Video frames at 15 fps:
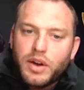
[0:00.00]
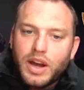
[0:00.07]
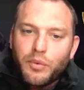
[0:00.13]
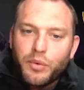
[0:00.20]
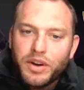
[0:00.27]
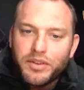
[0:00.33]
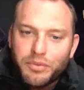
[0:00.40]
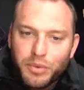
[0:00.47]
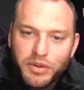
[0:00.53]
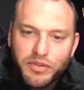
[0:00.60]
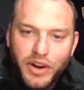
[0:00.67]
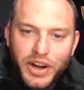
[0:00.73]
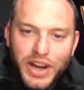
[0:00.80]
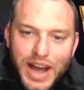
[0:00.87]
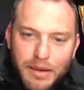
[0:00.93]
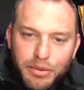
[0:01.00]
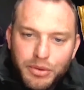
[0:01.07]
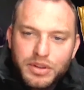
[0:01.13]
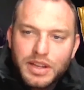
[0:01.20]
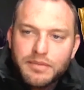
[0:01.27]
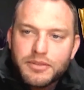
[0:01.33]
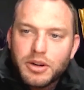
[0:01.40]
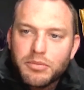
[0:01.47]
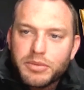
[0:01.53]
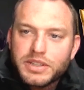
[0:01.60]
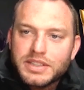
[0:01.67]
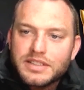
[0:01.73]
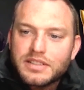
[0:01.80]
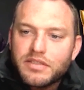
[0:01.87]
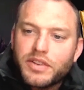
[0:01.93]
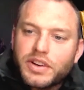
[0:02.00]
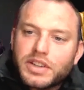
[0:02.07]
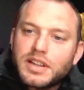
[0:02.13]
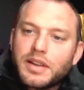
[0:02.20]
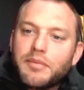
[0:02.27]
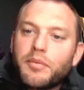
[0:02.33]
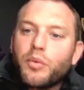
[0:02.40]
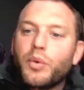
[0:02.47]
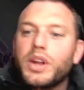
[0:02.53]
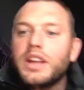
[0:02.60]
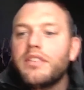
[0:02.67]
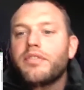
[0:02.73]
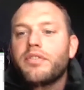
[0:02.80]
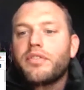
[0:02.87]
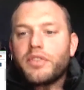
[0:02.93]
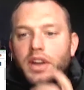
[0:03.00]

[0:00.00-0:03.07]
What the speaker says: we're very happy with them numbers. It's the first time we've